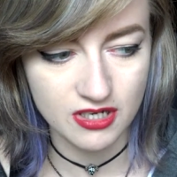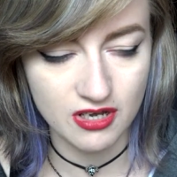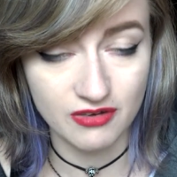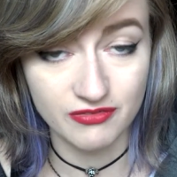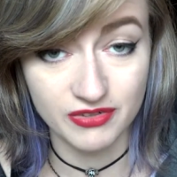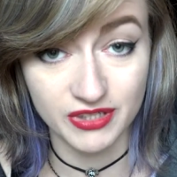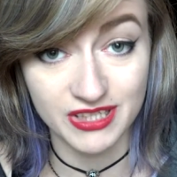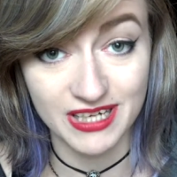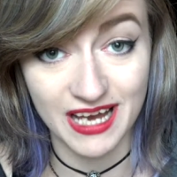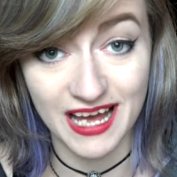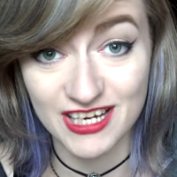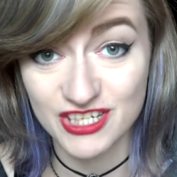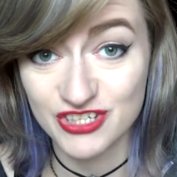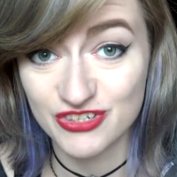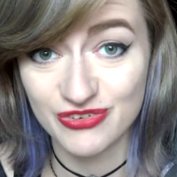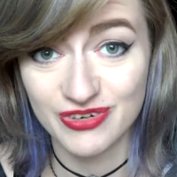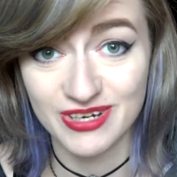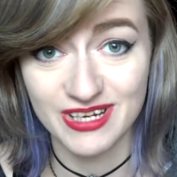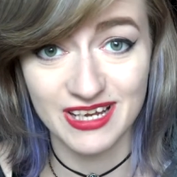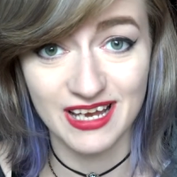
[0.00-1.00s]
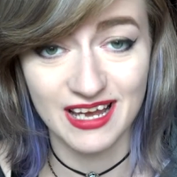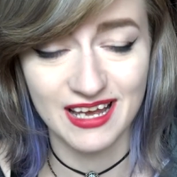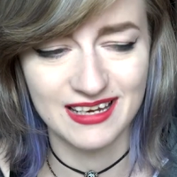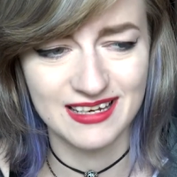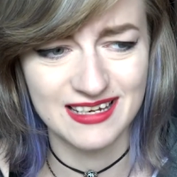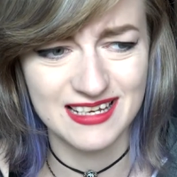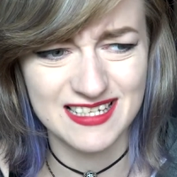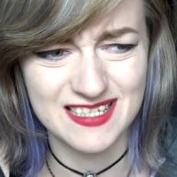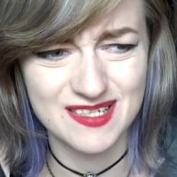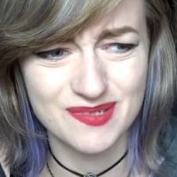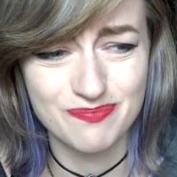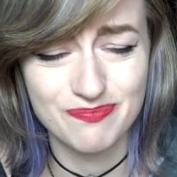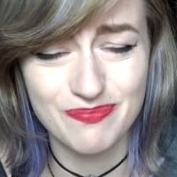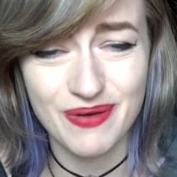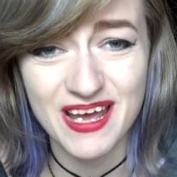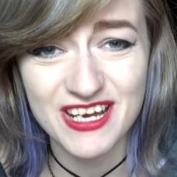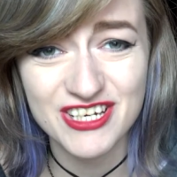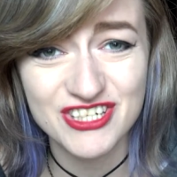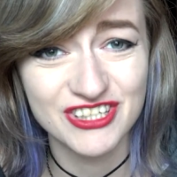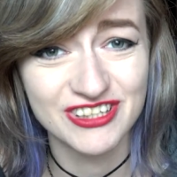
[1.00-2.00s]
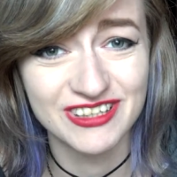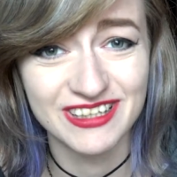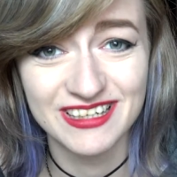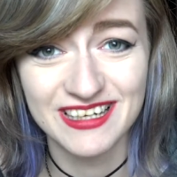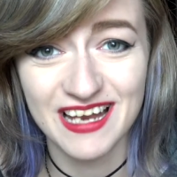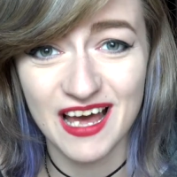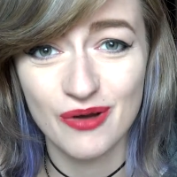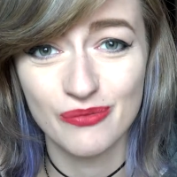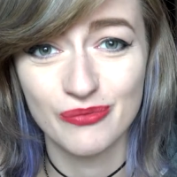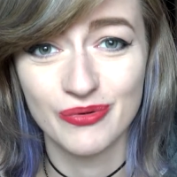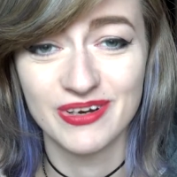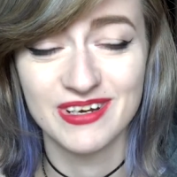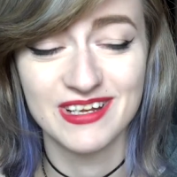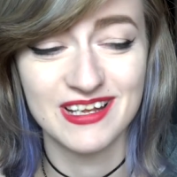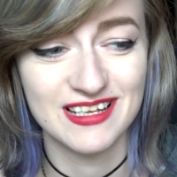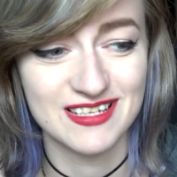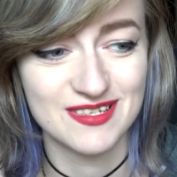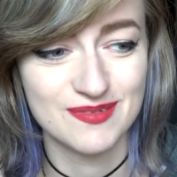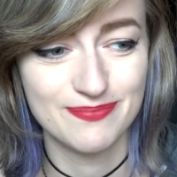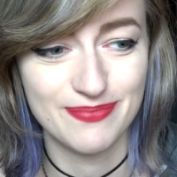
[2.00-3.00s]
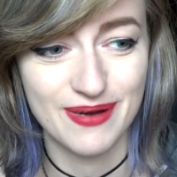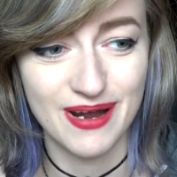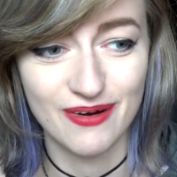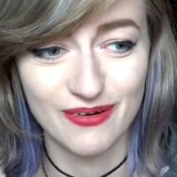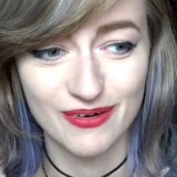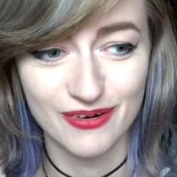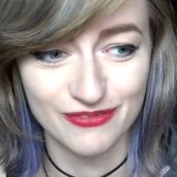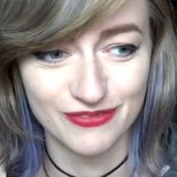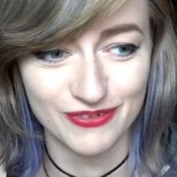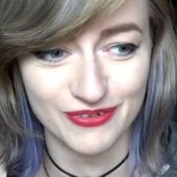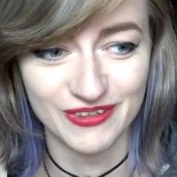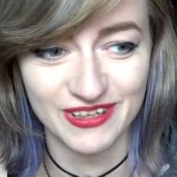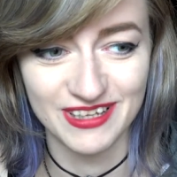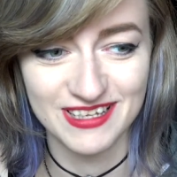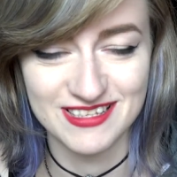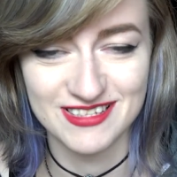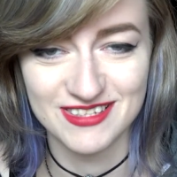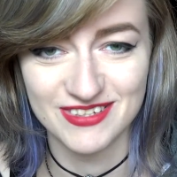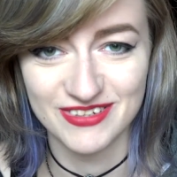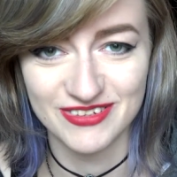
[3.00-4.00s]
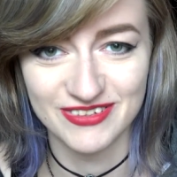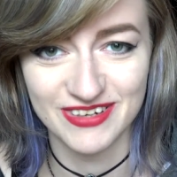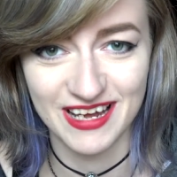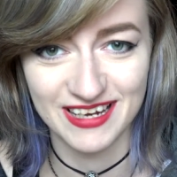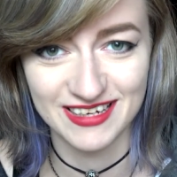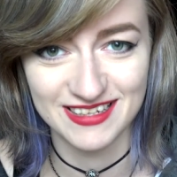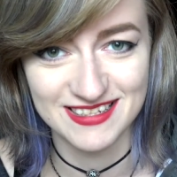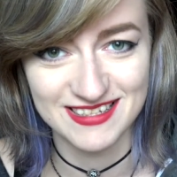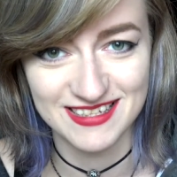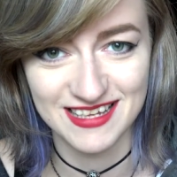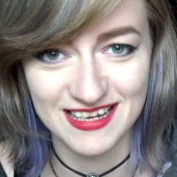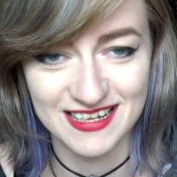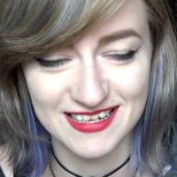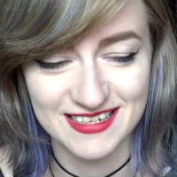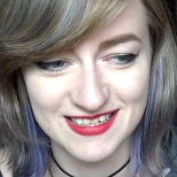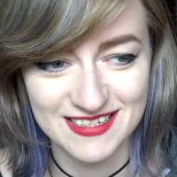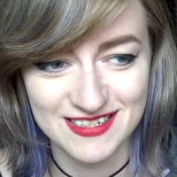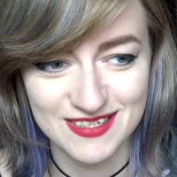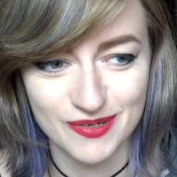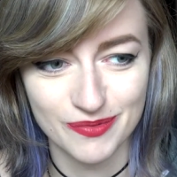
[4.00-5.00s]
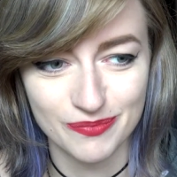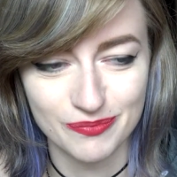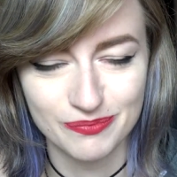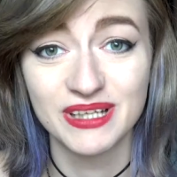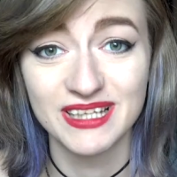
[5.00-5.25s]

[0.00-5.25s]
of a country and especially not one as powerful as the United States so